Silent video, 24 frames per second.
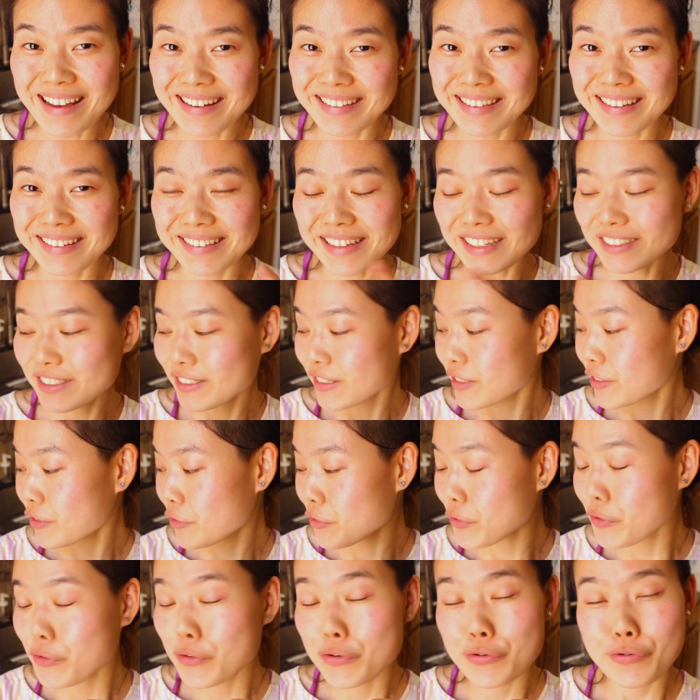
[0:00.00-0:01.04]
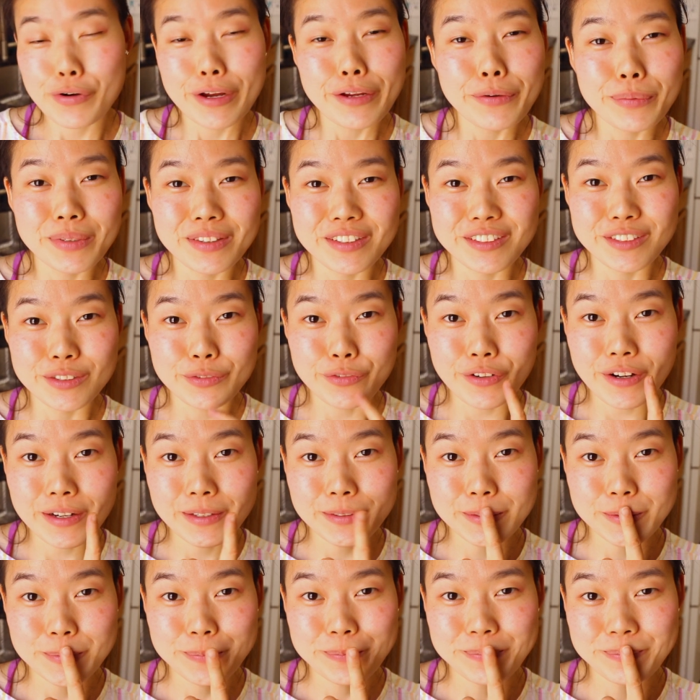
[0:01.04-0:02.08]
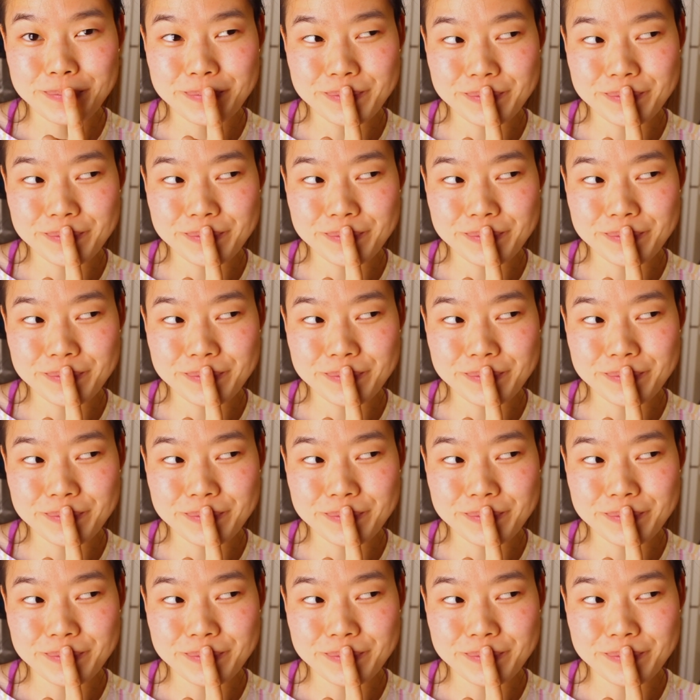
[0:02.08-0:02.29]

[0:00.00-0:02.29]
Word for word: I think that's gonna go great with these fries.